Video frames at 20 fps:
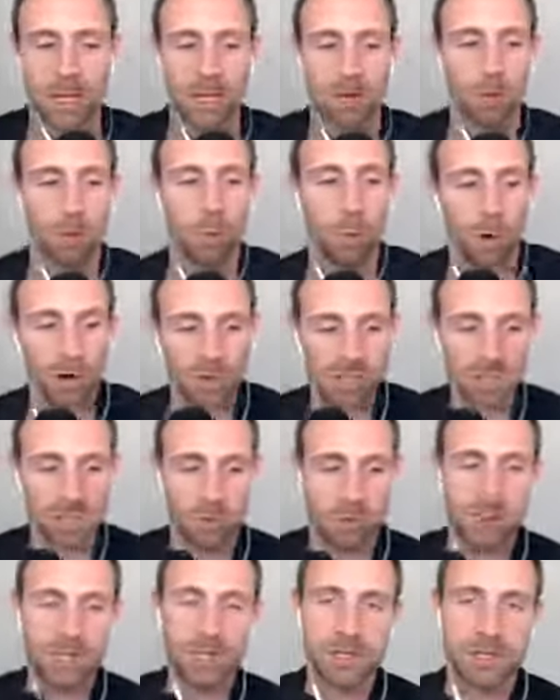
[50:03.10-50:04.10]
Once
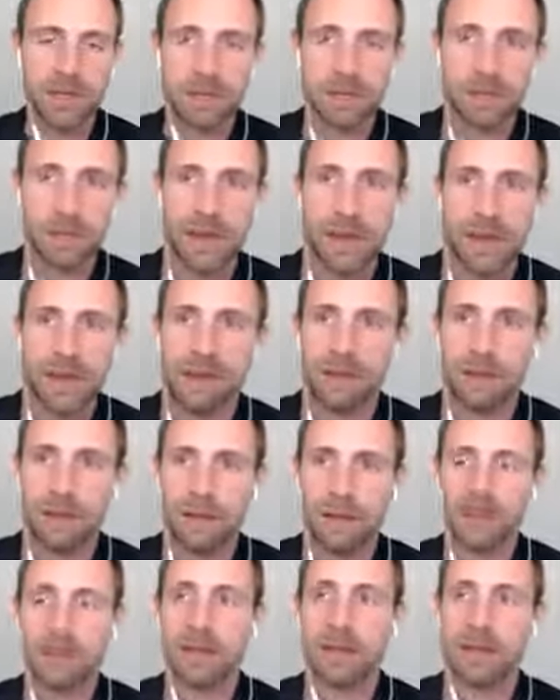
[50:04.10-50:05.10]
we do that,
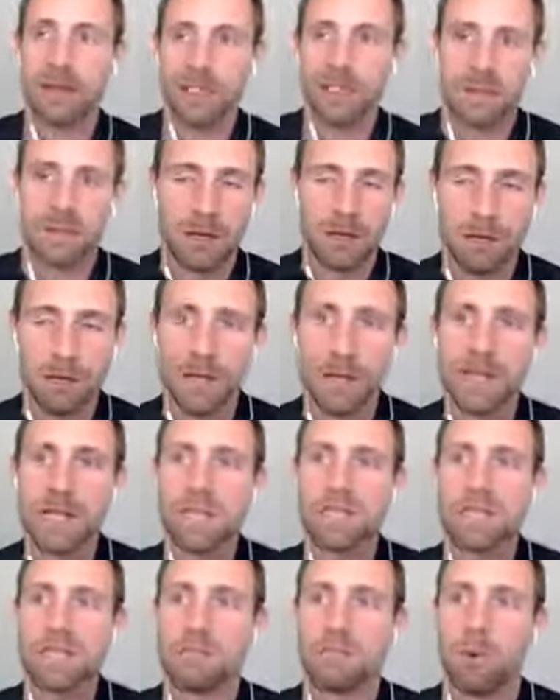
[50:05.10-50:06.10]
he makes this
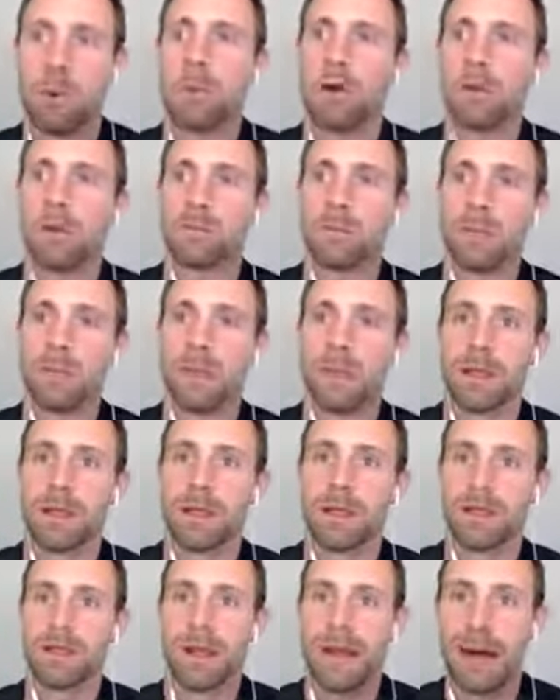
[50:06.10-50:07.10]
amazing point
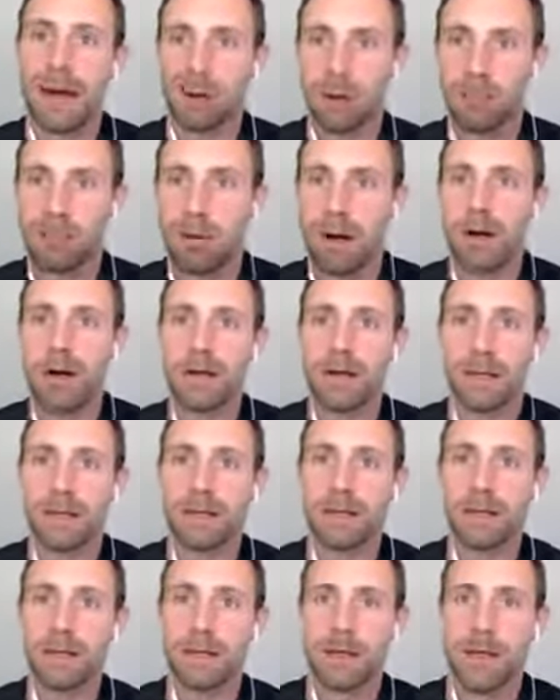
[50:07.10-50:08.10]
that our
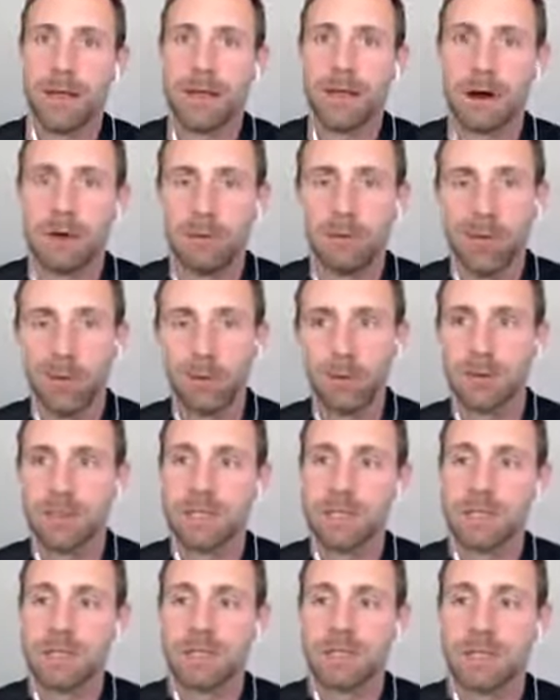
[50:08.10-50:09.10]
body and our
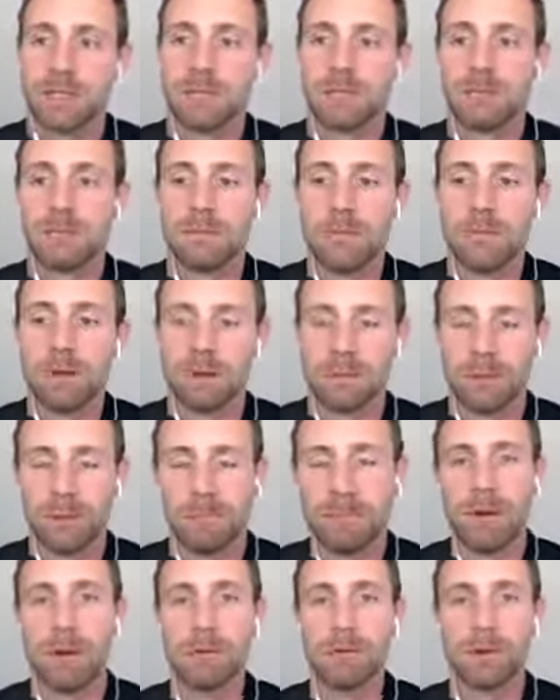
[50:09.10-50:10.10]
nervous system
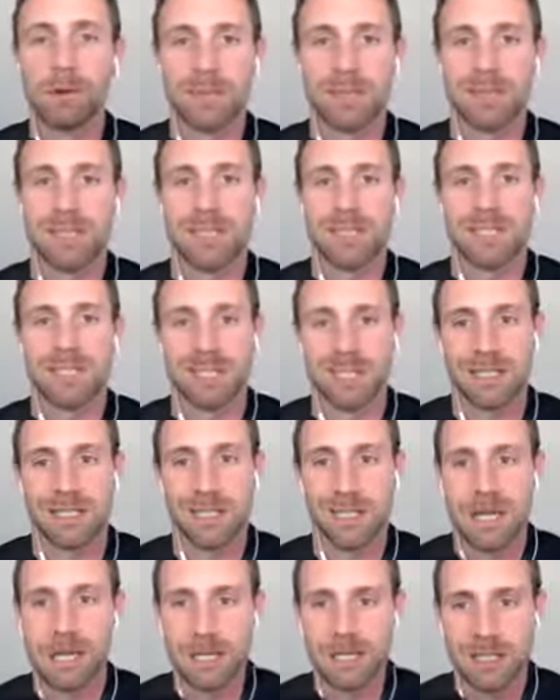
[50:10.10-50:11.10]
remembers the
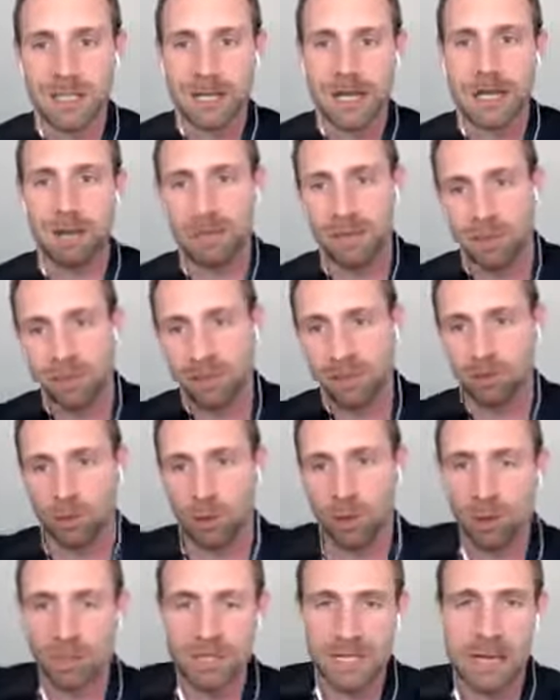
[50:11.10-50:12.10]
success and
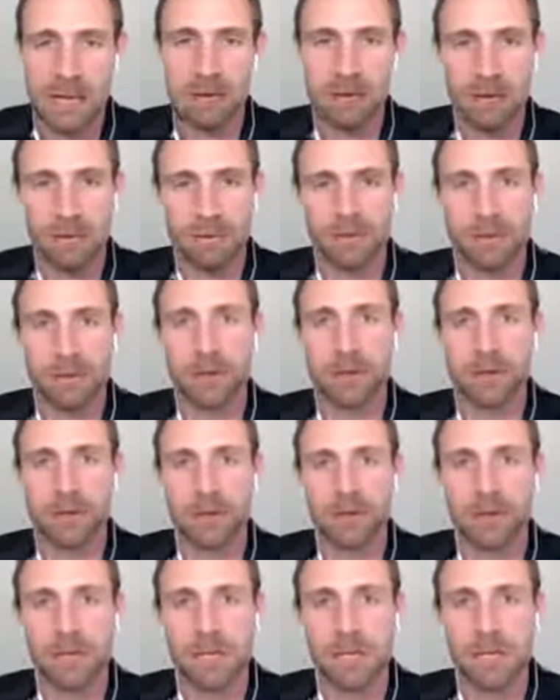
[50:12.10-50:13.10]
throws out the
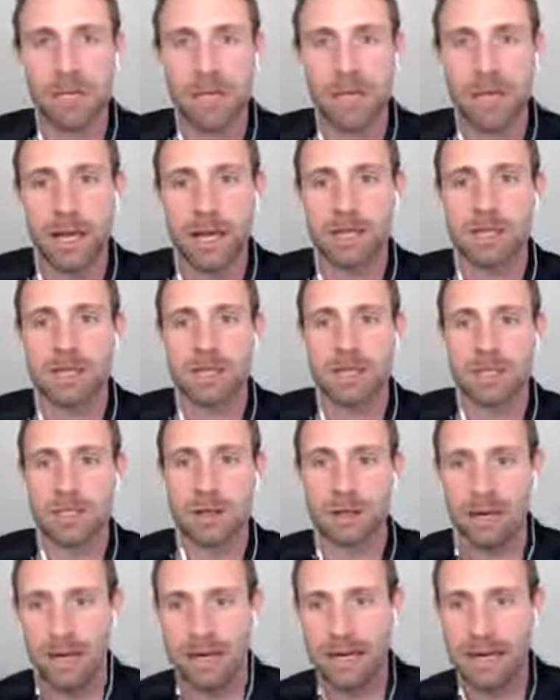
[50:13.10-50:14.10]
failures and says,
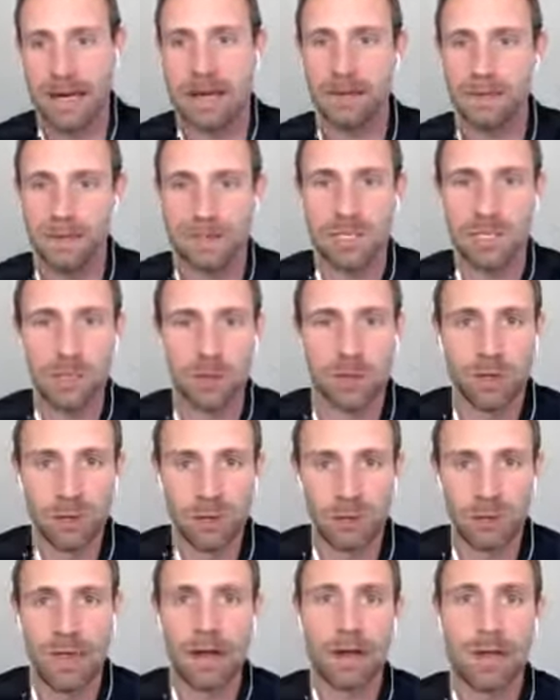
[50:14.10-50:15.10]
okay, now let's do it.
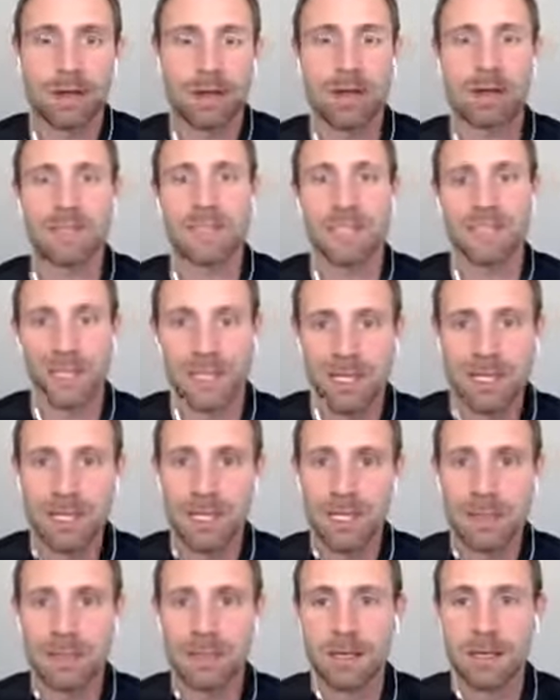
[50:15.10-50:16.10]
Now that I've
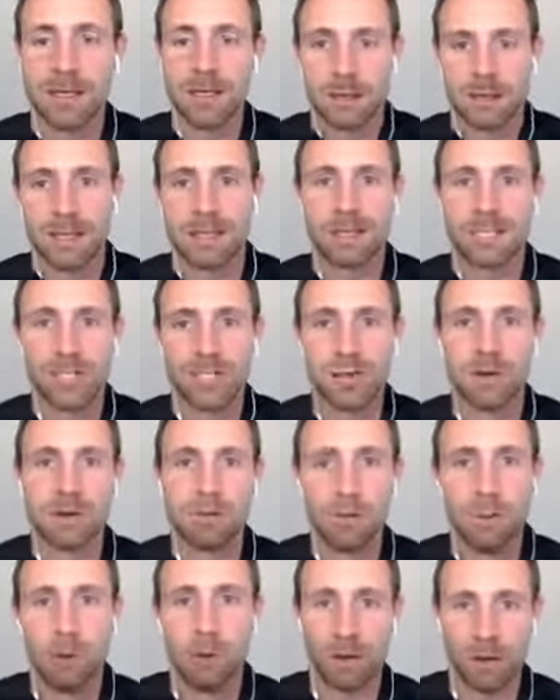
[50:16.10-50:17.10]
succeeded, let's do it
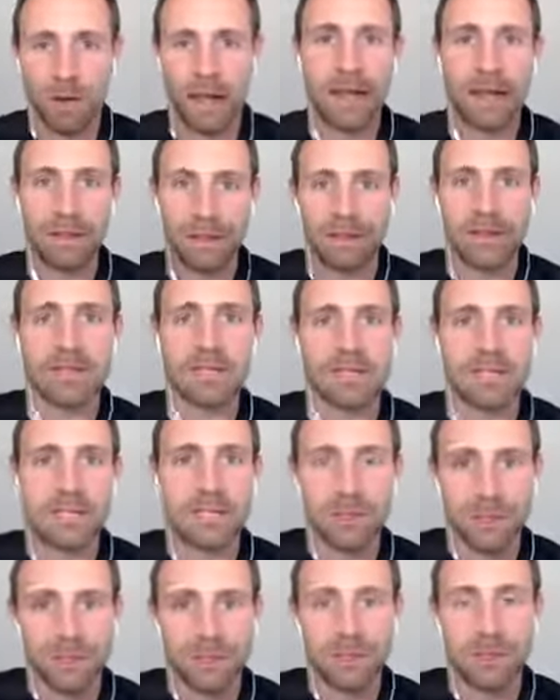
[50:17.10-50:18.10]
more like this
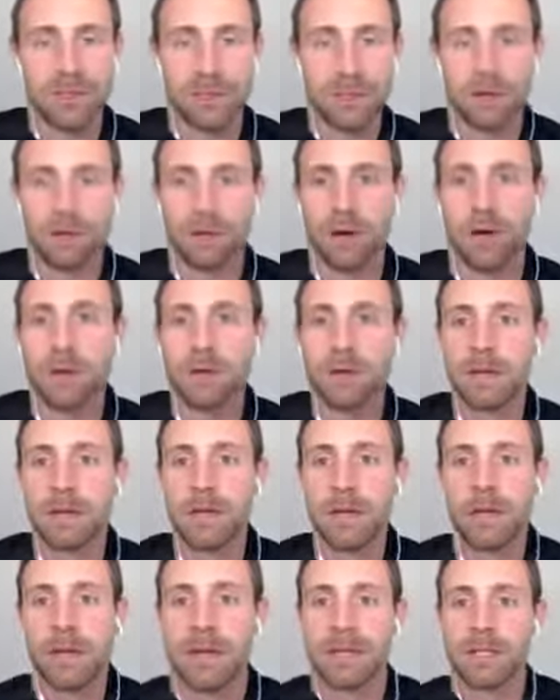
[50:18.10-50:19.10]
in the future, right?
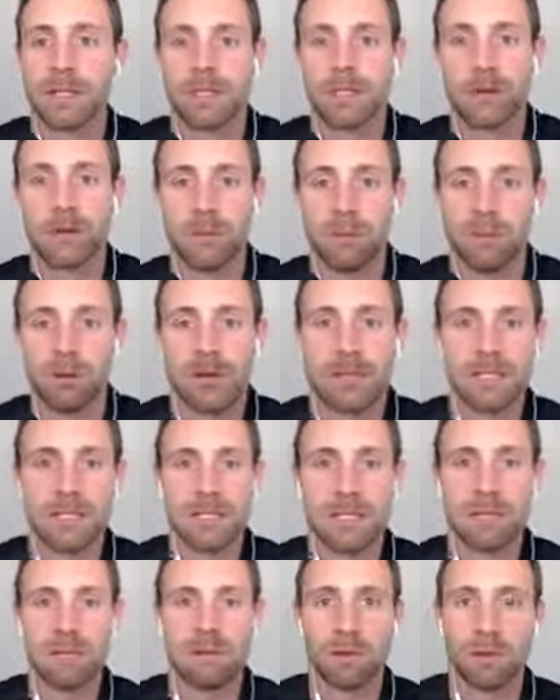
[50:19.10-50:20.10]
And so the
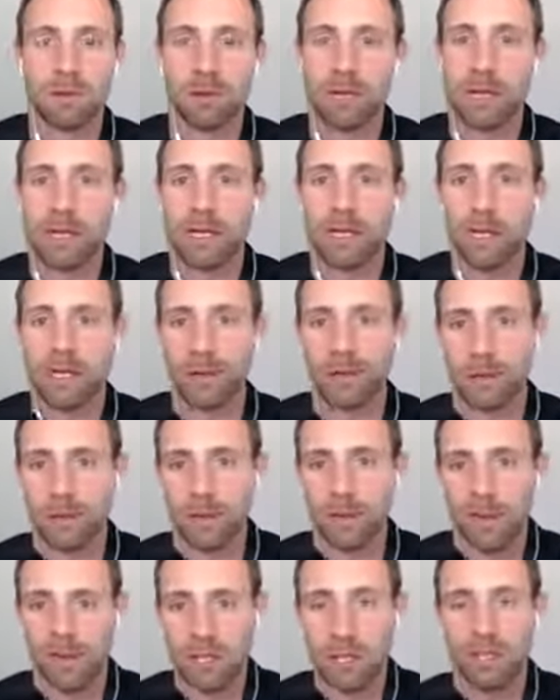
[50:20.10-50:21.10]
process of learning,
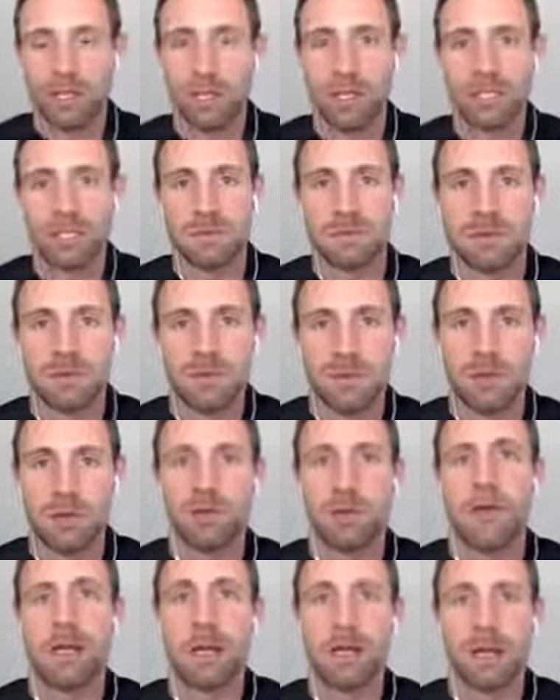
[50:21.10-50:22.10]
the adjustments that you
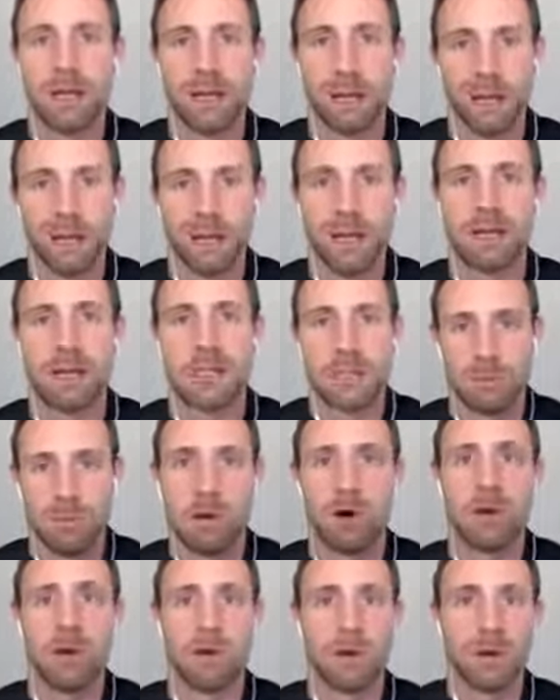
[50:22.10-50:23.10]
make get
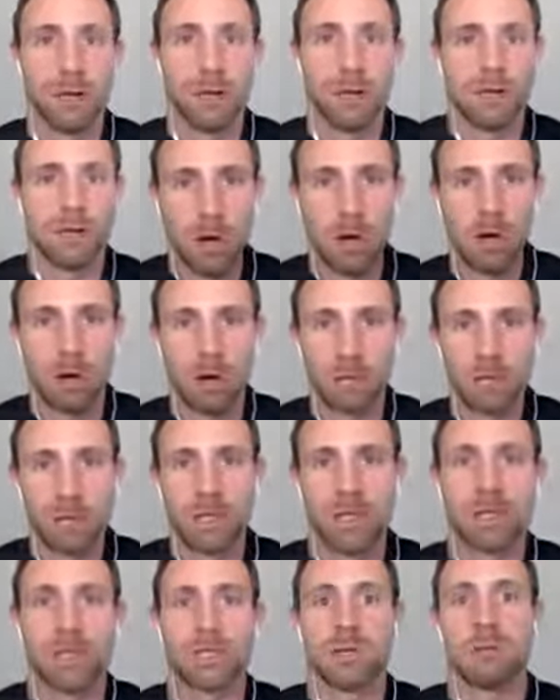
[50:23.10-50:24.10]
smaller and smaller,
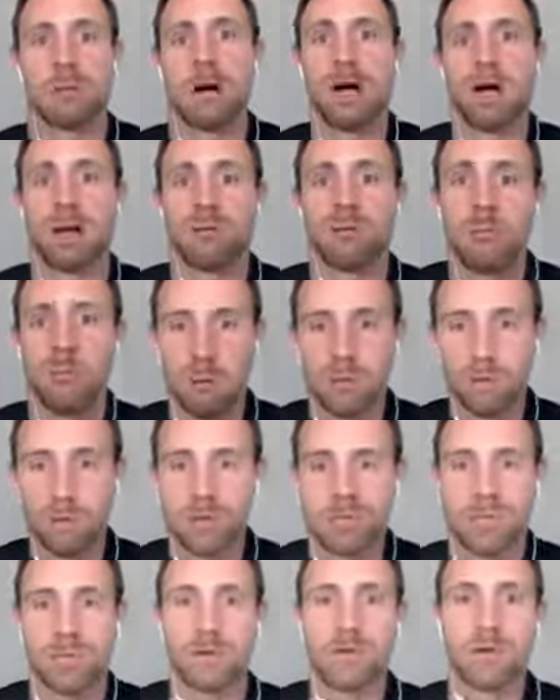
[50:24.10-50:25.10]
because your body
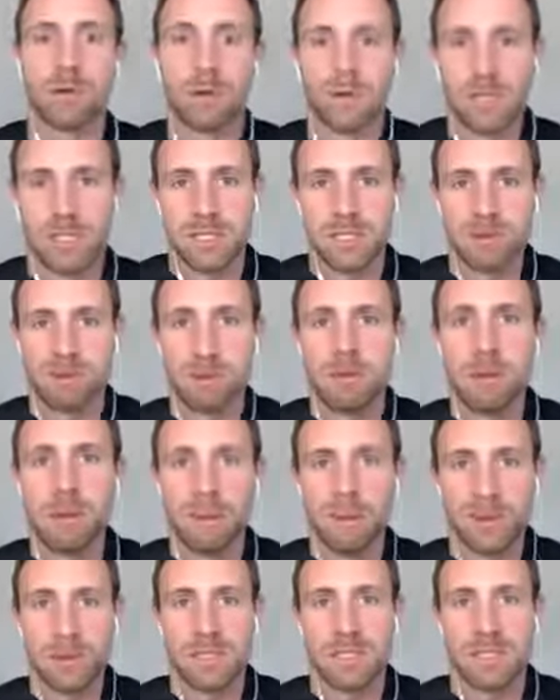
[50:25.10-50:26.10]
remembers, your nervous system
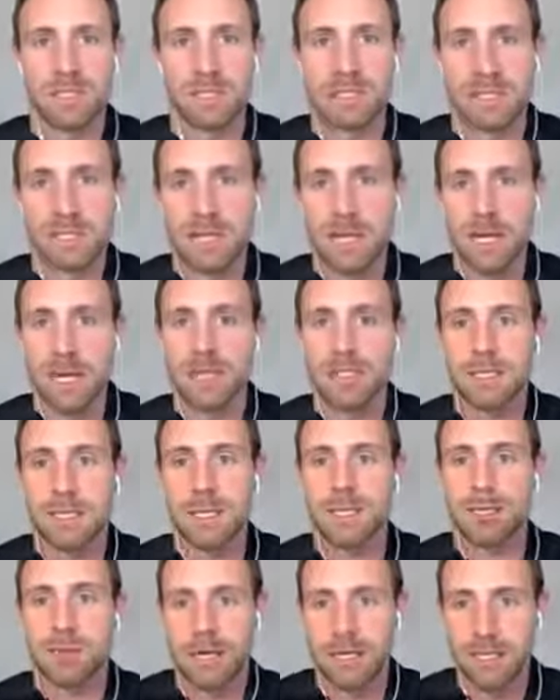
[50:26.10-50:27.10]
remembers the success
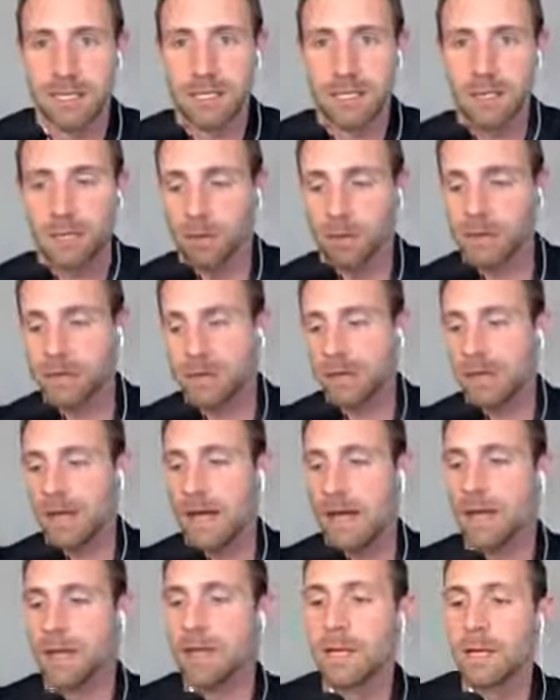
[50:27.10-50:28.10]
and tries to get closer to
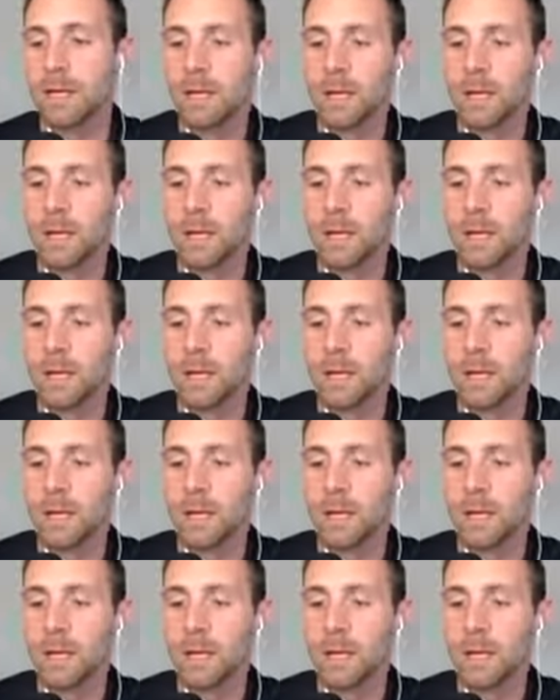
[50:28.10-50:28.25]
that.